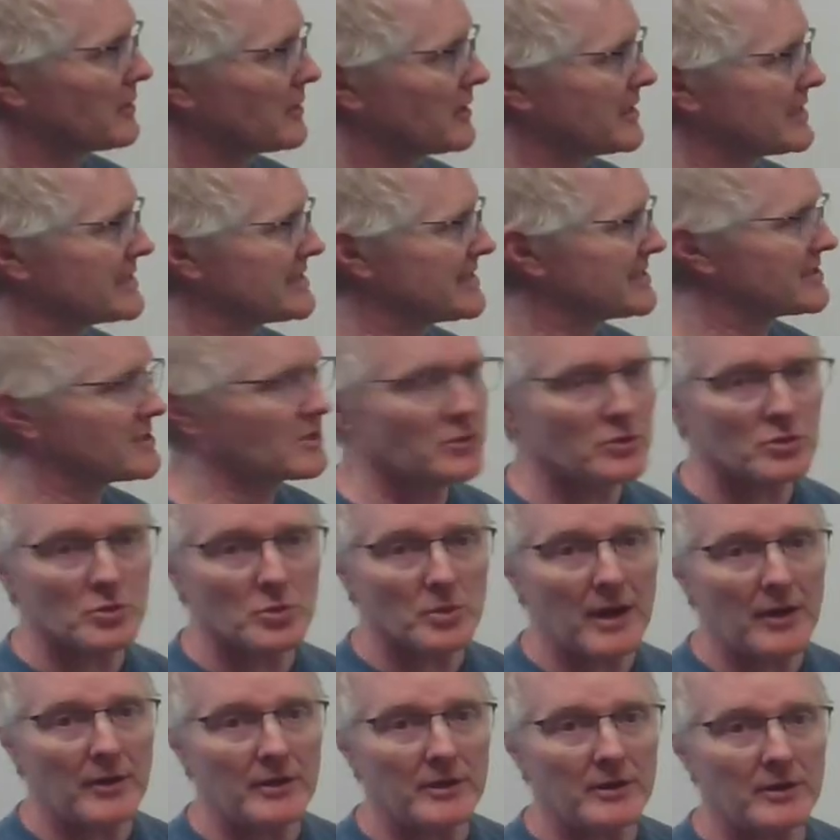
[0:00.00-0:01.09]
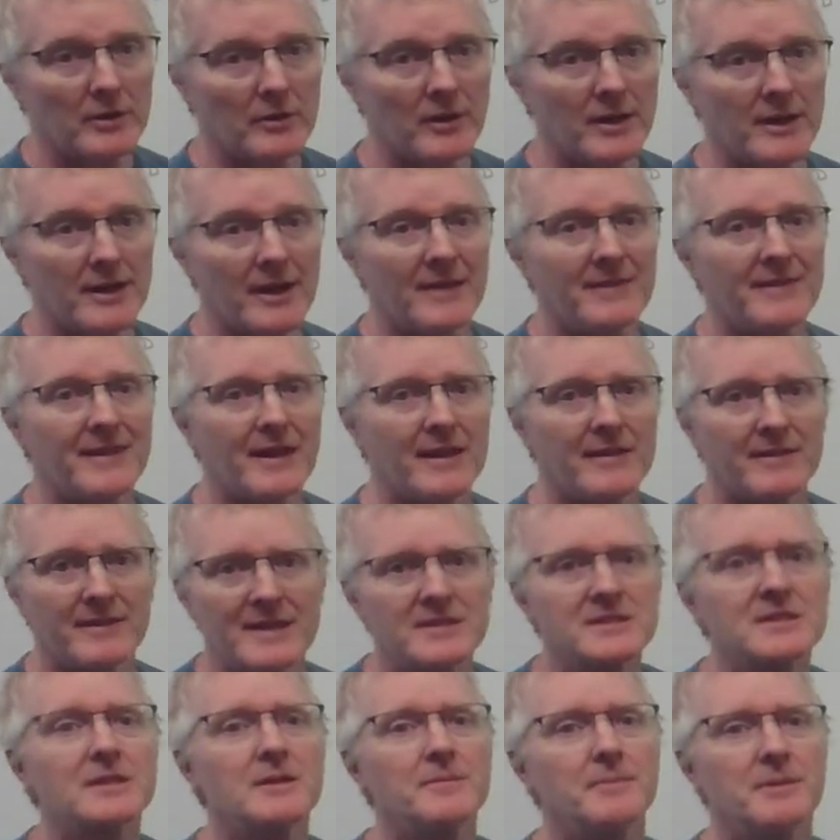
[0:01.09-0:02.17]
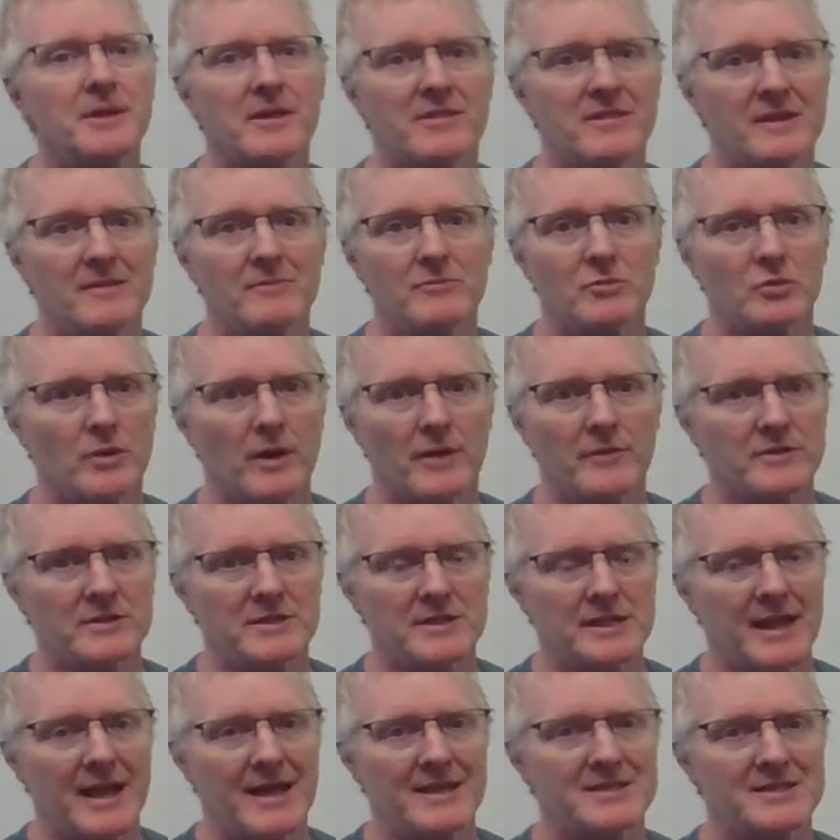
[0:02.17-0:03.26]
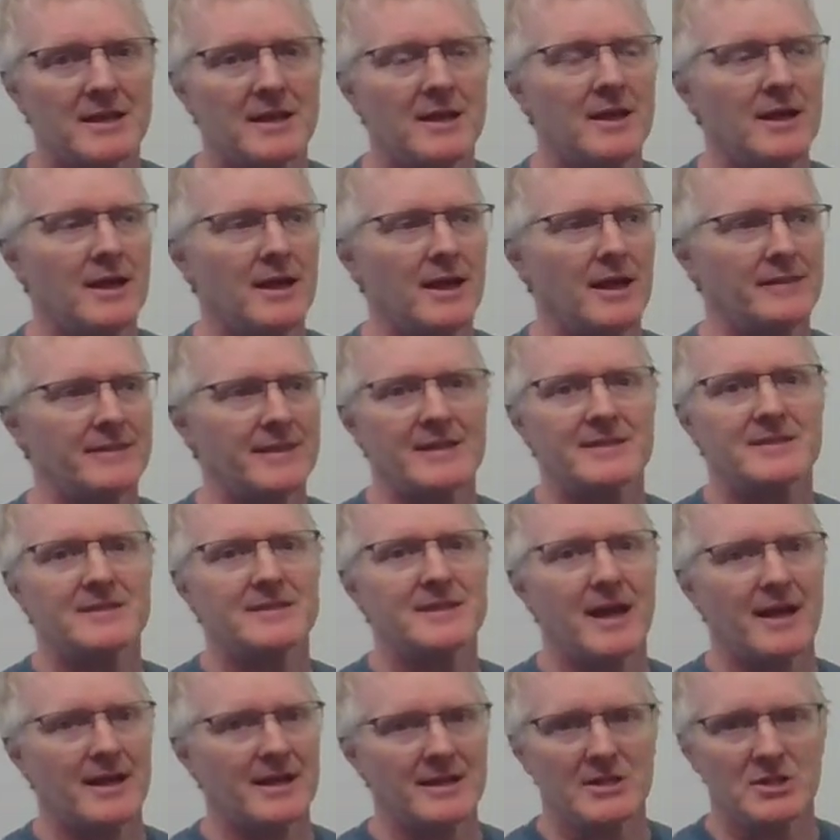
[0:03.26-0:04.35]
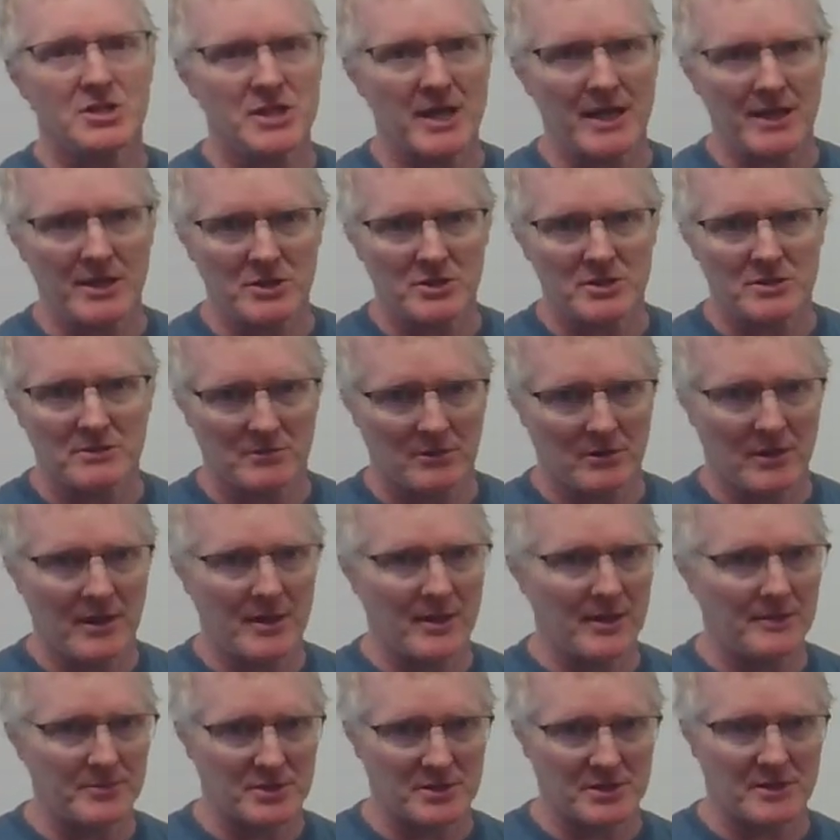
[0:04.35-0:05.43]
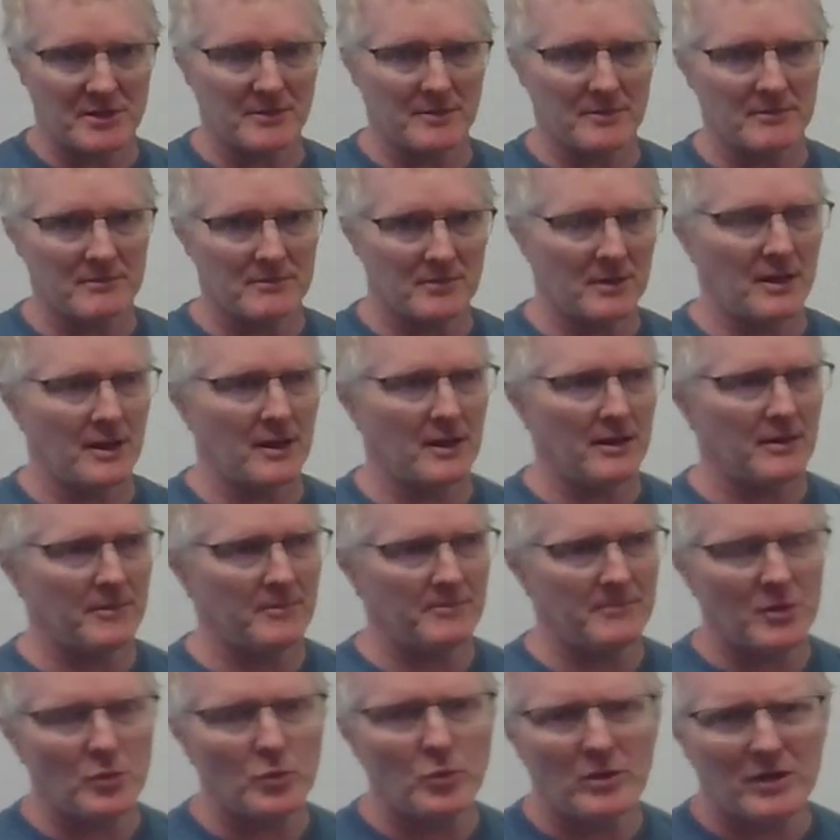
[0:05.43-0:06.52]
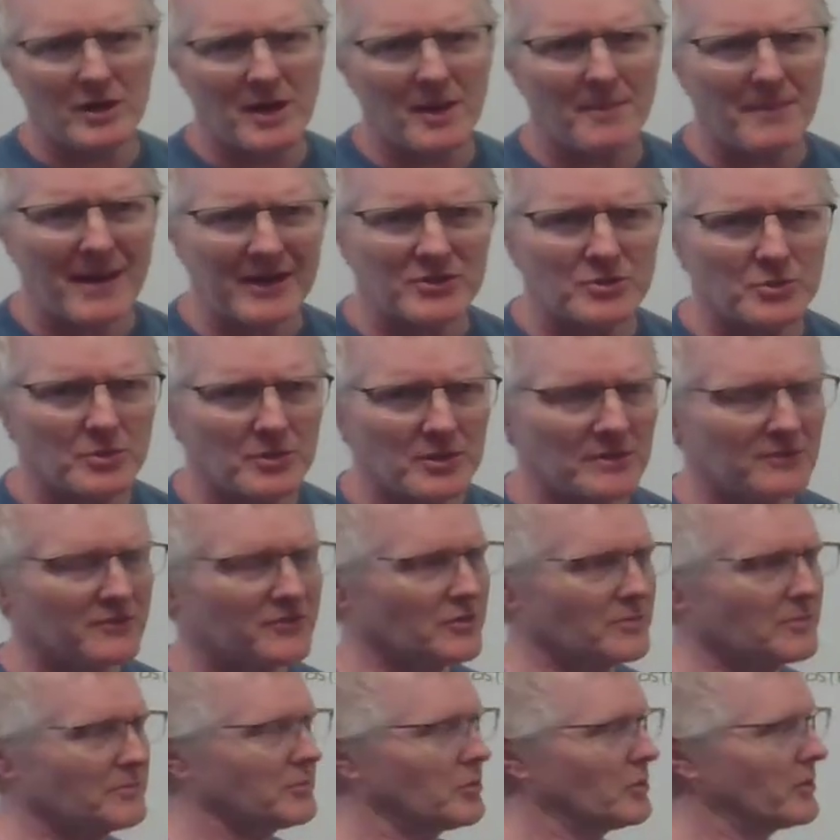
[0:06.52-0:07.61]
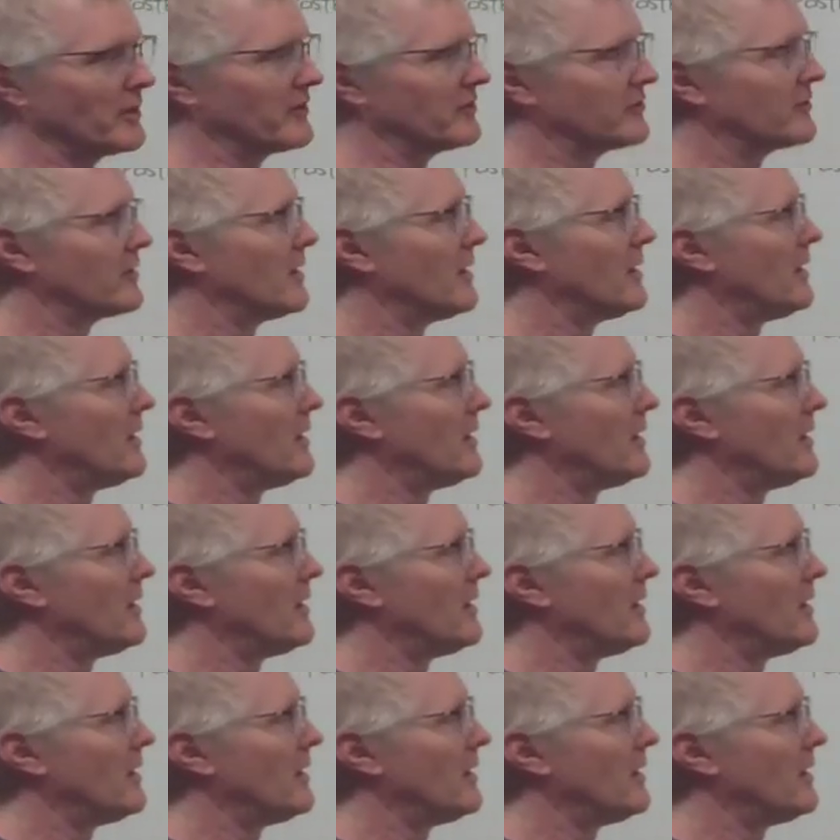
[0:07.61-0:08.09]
consistent throughout it, all right? And that's going to be a theme throughout this class. That's not going to change, all right? I'm just going to, we'll come back to it at certain points.